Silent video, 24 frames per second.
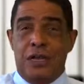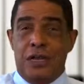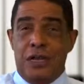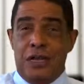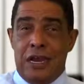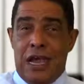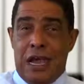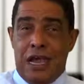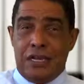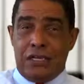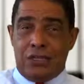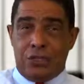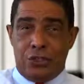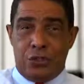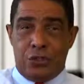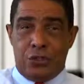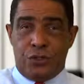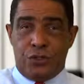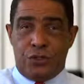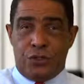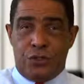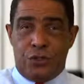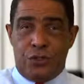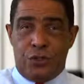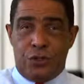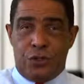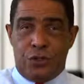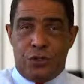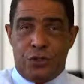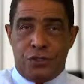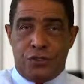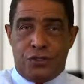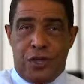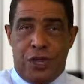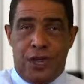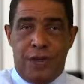Not
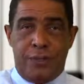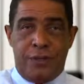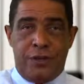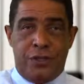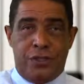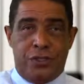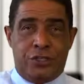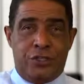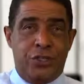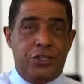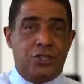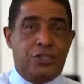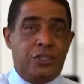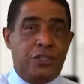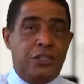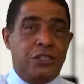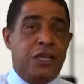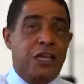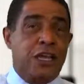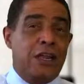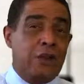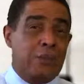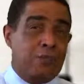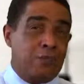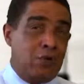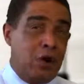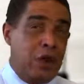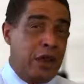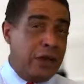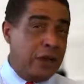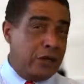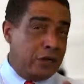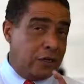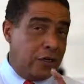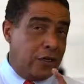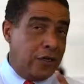your time and attention to get a
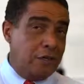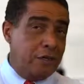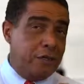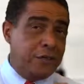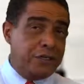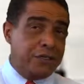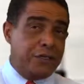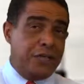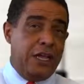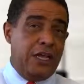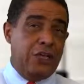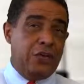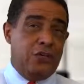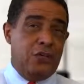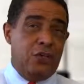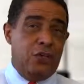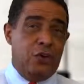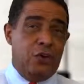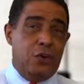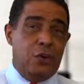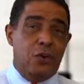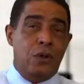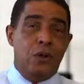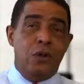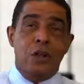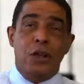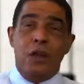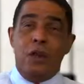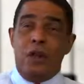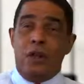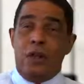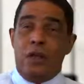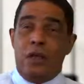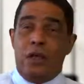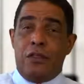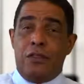product, but to get you.
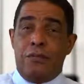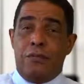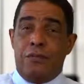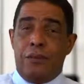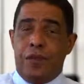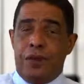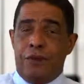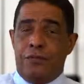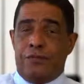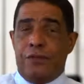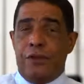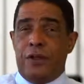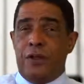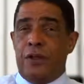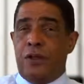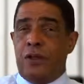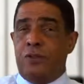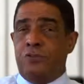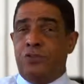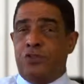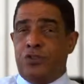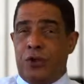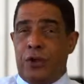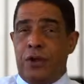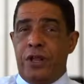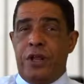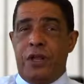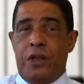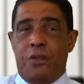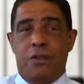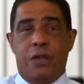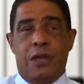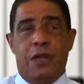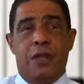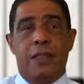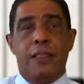Now, the benefit of
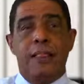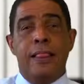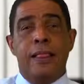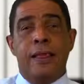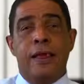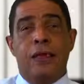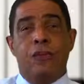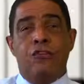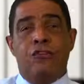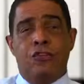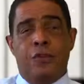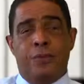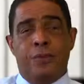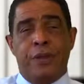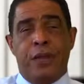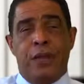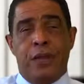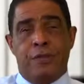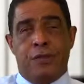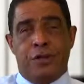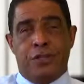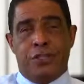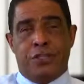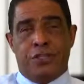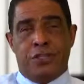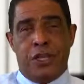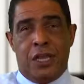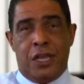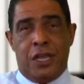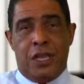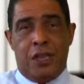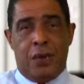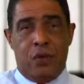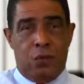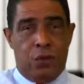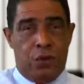joining me is you'll be able to
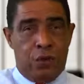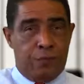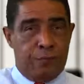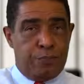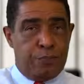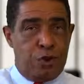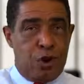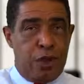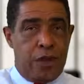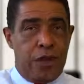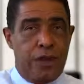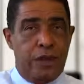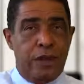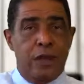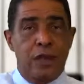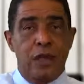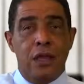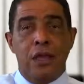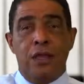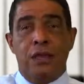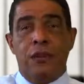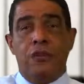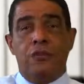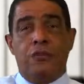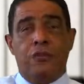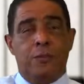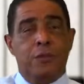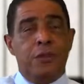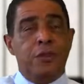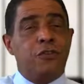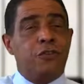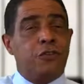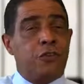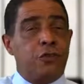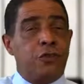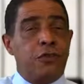say with pride that you've
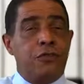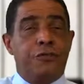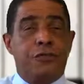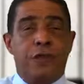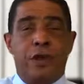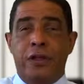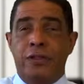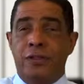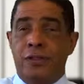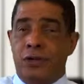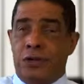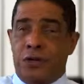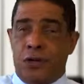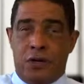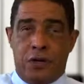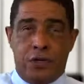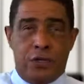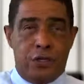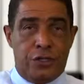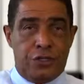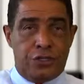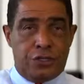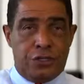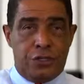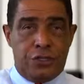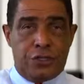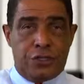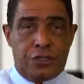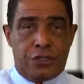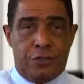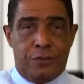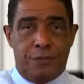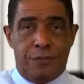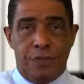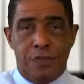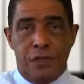been certified in the Cargill
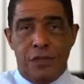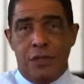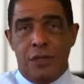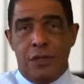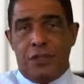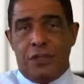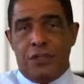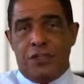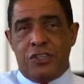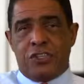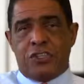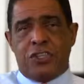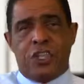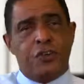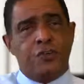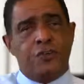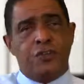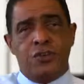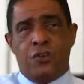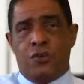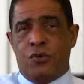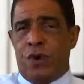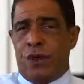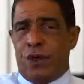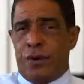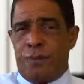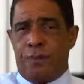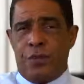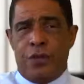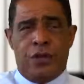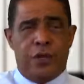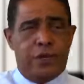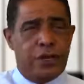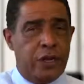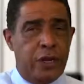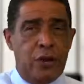system. This gives you
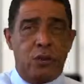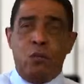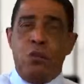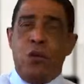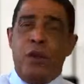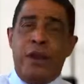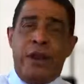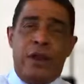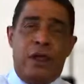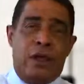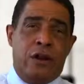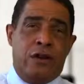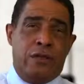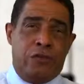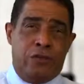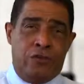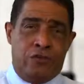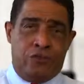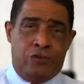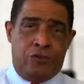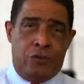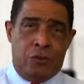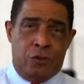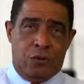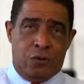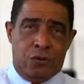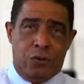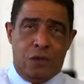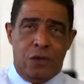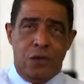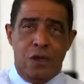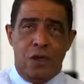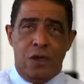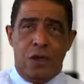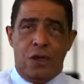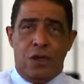credibility right out of the chute.
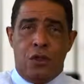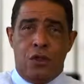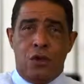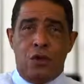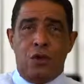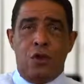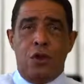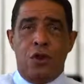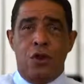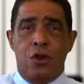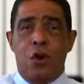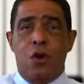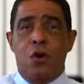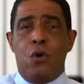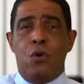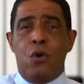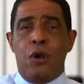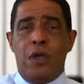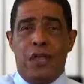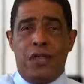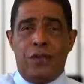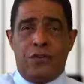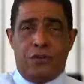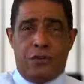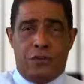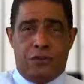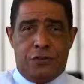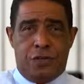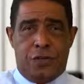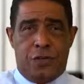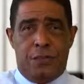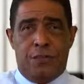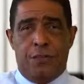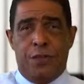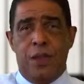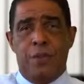You're a known
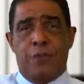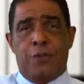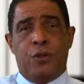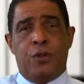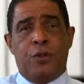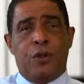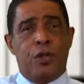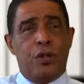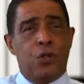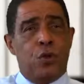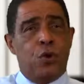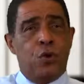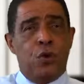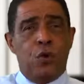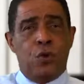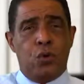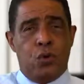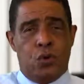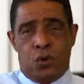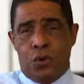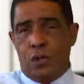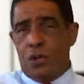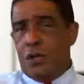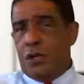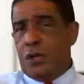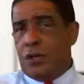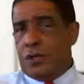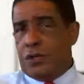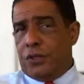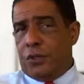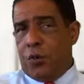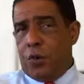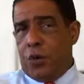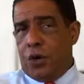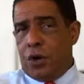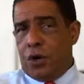entity. People can Google
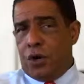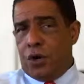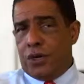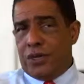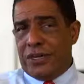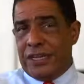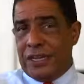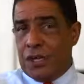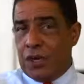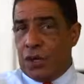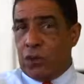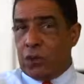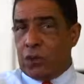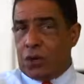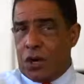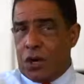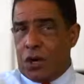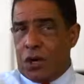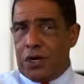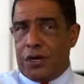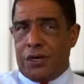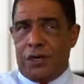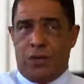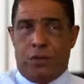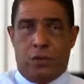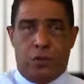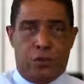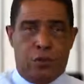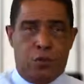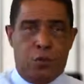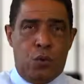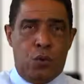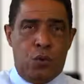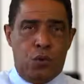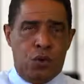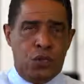the word Gil Cargill or
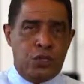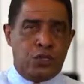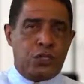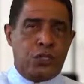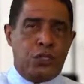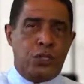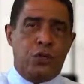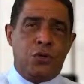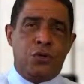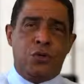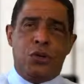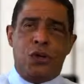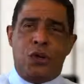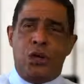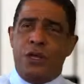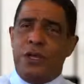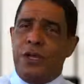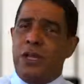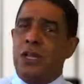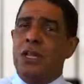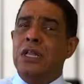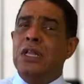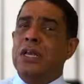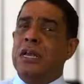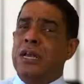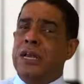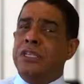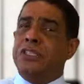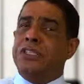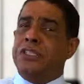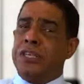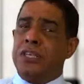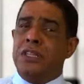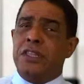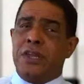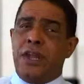the words Gil Cargill
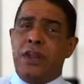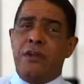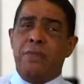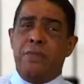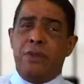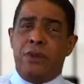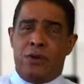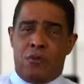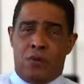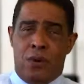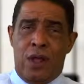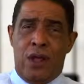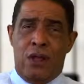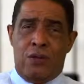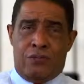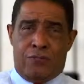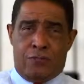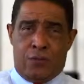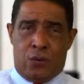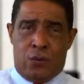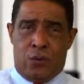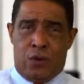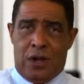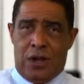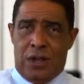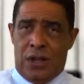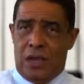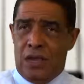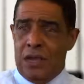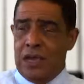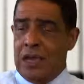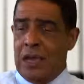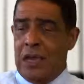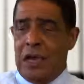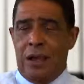and see that I've been around for a while.